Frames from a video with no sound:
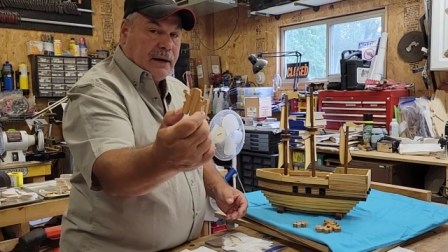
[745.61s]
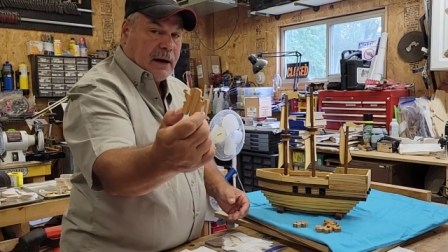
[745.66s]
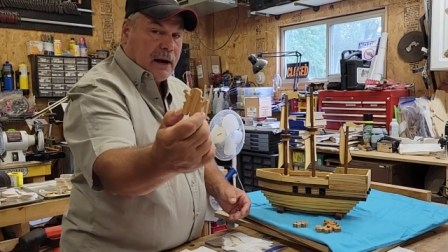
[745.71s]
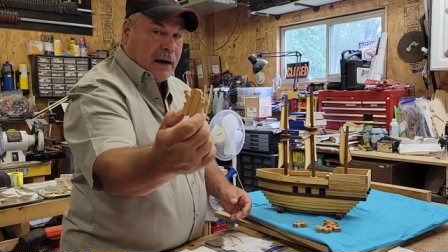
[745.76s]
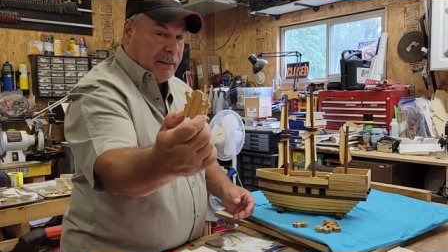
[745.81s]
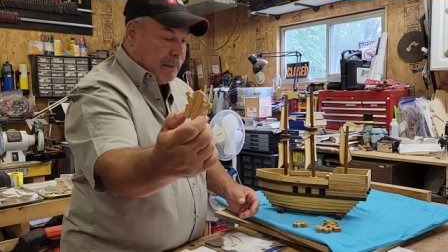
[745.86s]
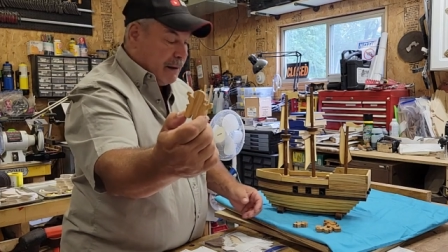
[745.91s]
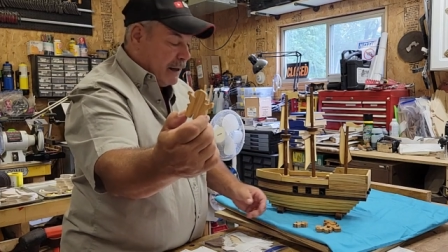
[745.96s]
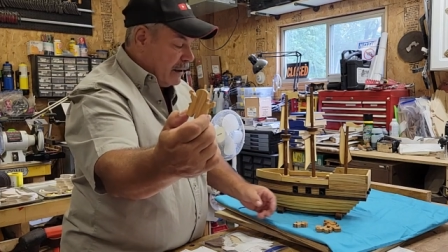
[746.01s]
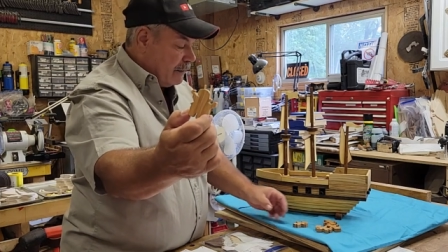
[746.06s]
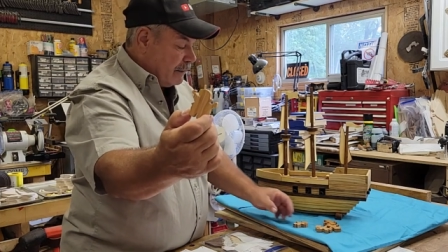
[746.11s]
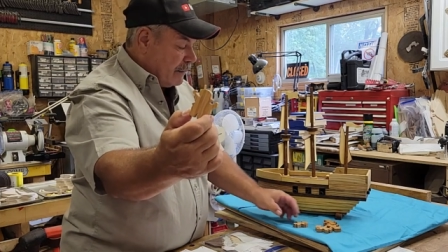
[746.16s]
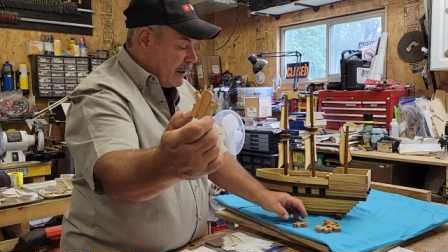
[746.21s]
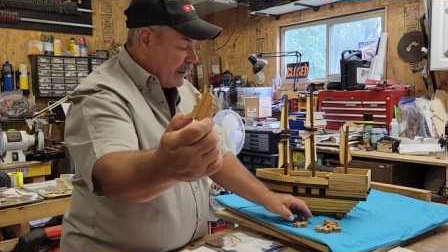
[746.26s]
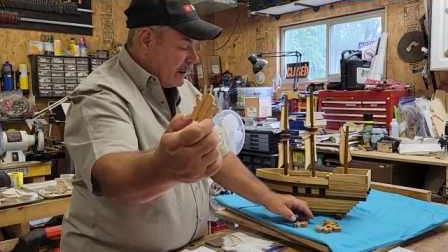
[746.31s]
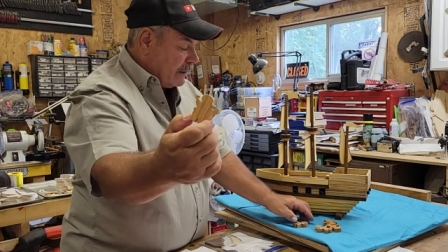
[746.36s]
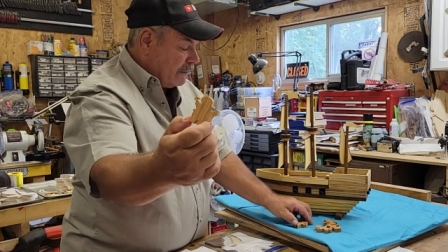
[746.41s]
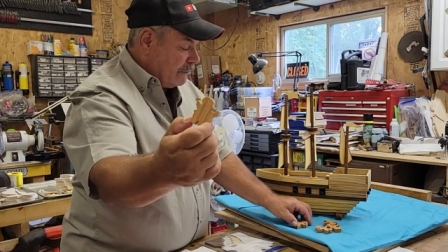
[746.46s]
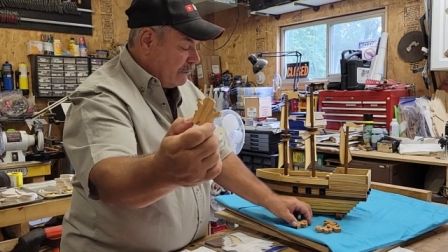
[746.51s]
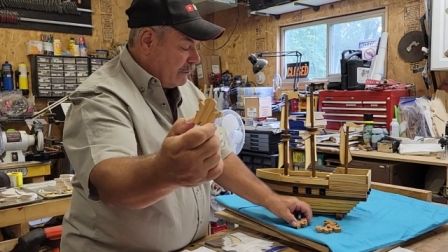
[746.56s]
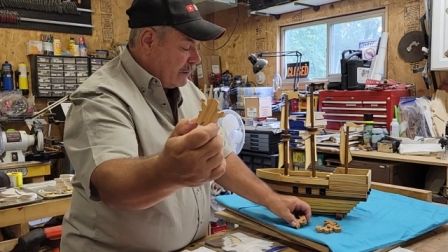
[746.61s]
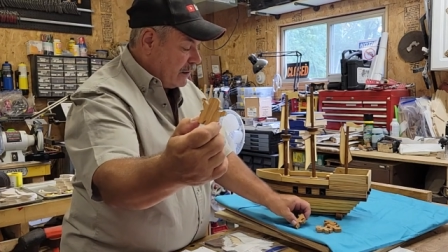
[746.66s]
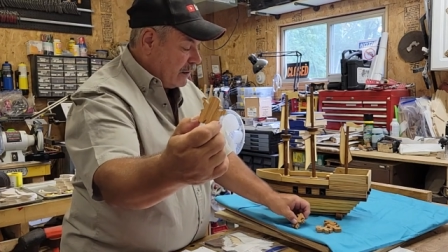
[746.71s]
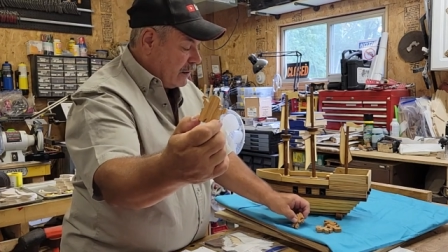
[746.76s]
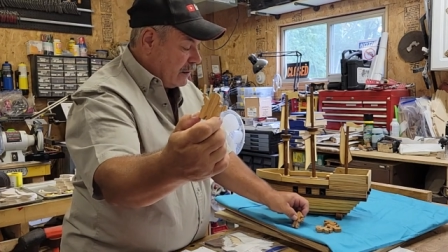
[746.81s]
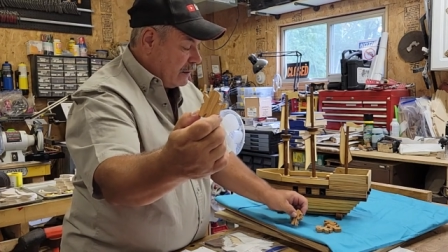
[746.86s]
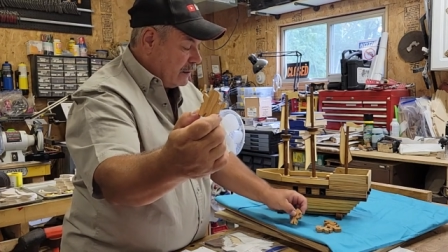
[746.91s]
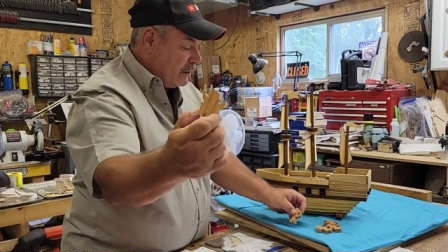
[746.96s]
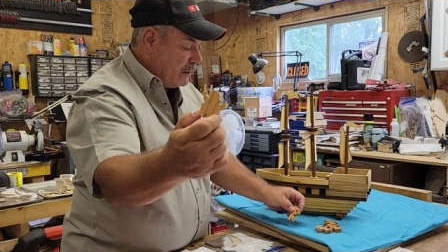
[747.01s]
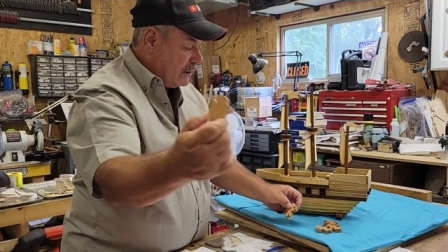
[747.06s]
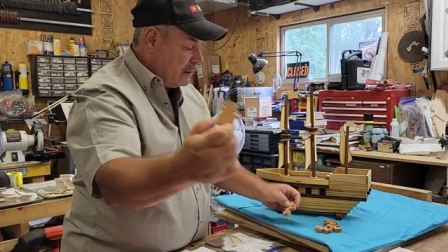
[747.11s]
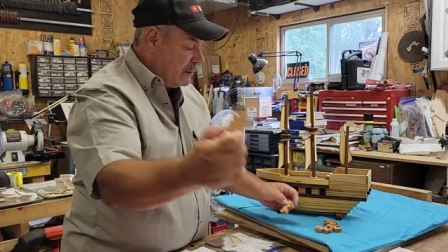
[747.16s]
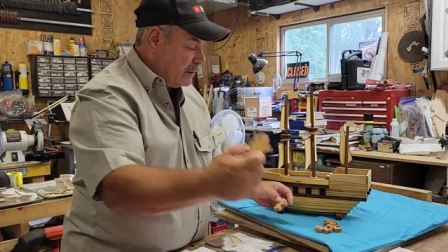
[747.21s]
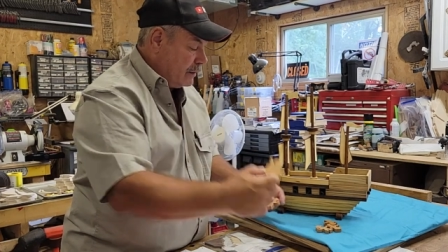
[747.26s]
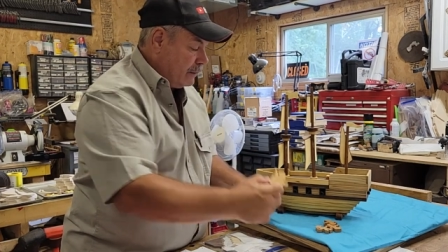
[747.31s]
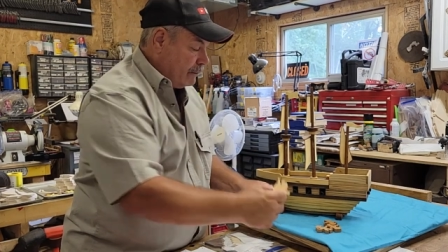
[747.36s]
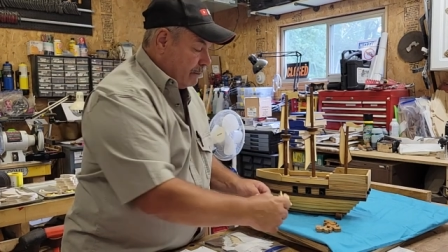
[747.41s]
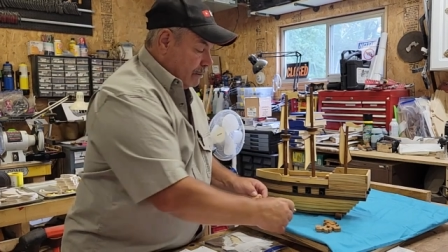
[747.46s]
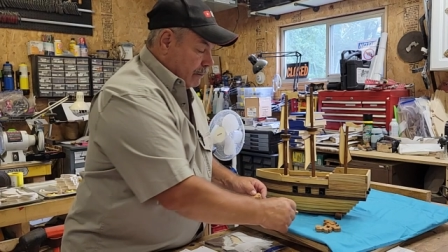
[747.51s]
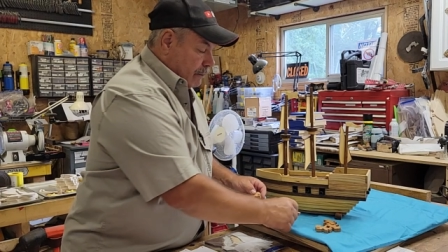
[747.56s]
I made them out of uh,
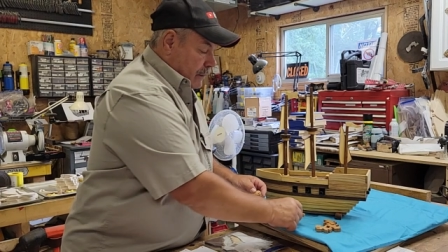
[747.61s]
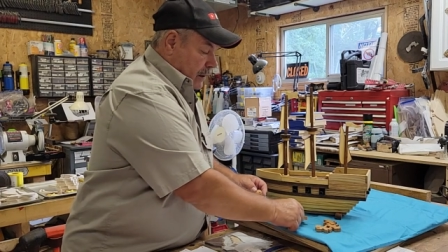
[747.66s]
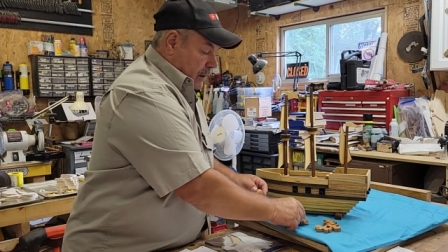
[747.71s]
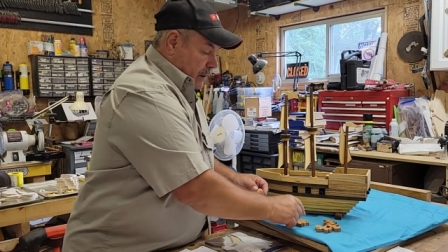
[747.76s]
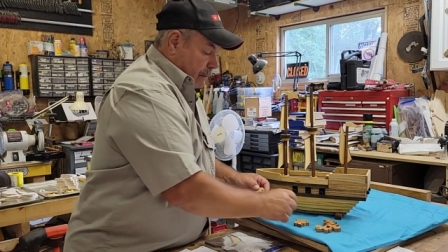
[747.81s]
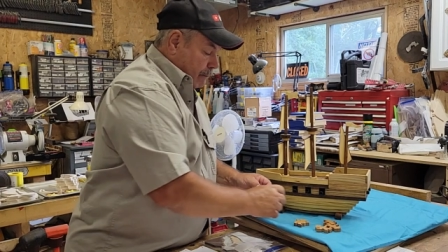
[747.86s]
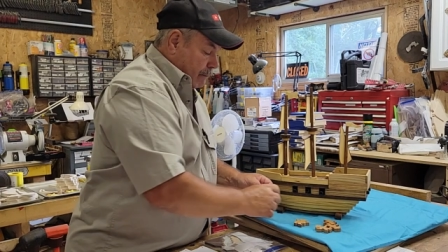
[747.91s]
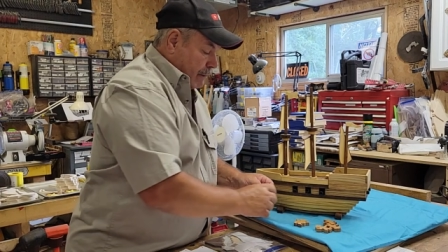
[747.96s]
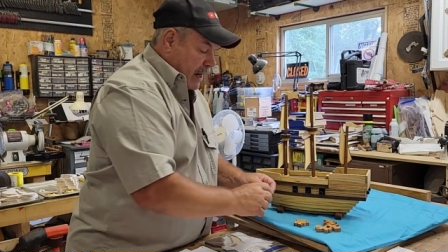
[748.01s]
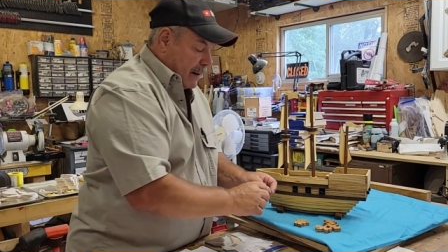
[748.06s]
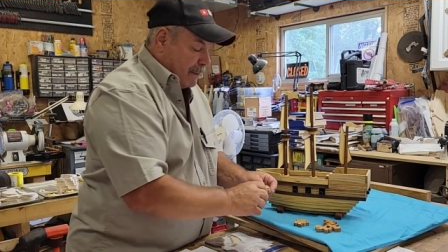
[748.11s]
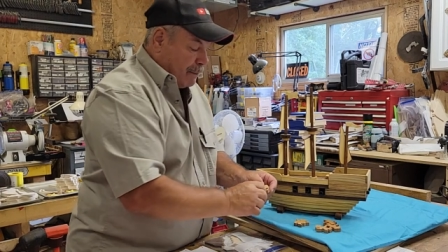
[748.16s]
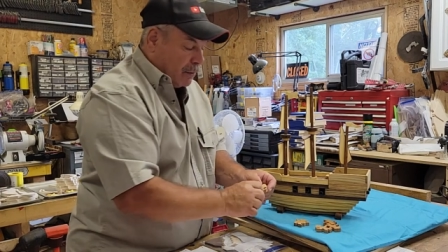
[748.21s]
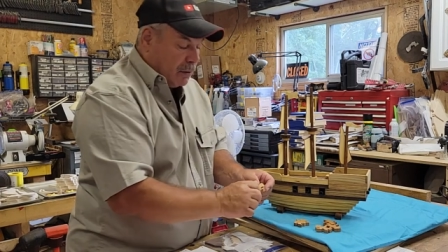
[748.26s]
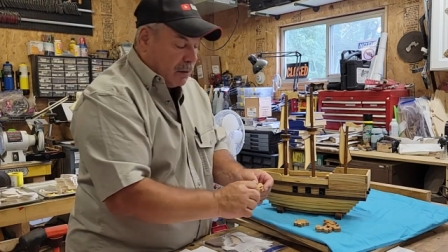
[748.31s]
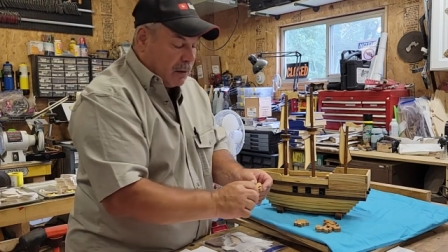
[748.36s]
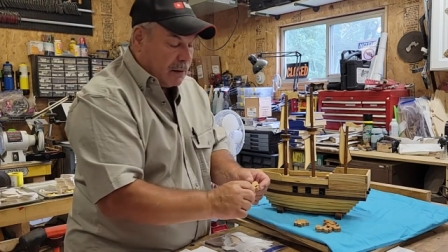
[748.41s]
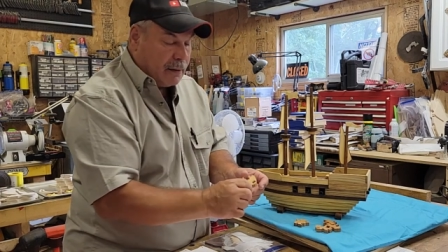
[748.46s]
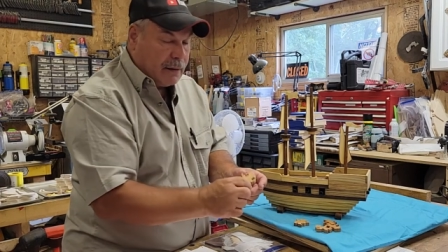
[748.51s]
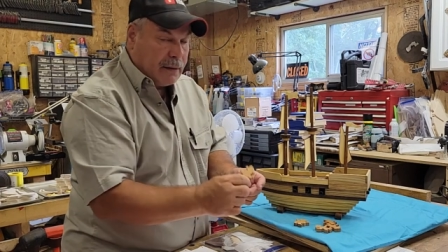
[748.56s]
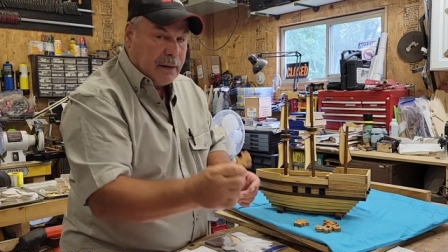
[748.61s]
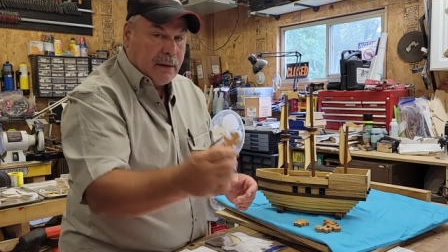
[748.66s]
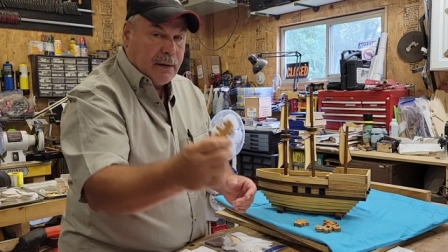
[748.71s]
maple.